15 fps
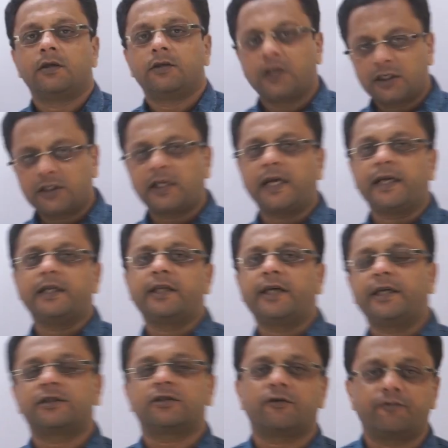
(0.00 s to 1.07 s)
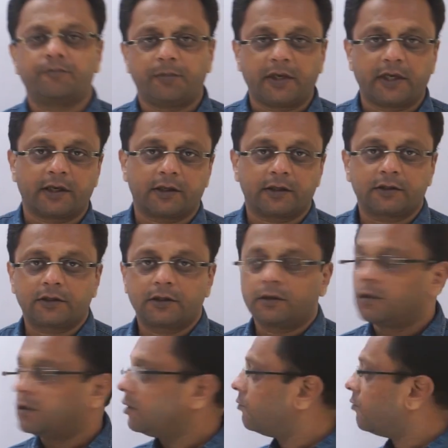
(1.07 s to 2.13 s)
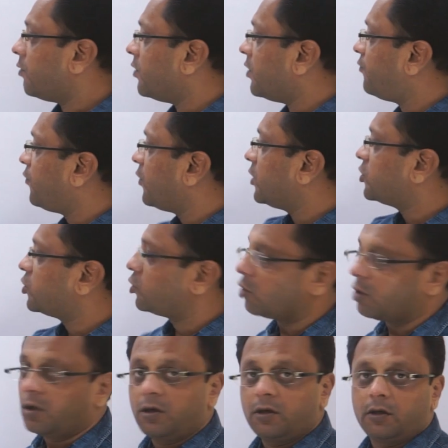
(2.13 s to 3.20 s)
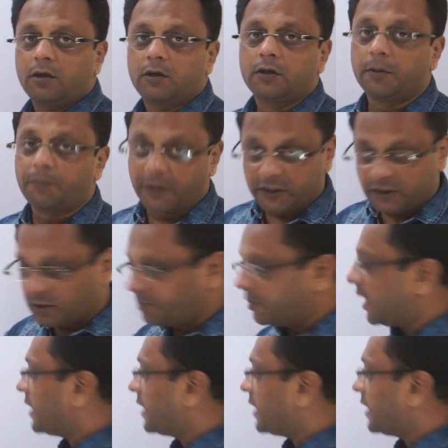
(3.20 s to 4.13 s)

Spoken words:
Just like in case of mirrors, we will first draw the principal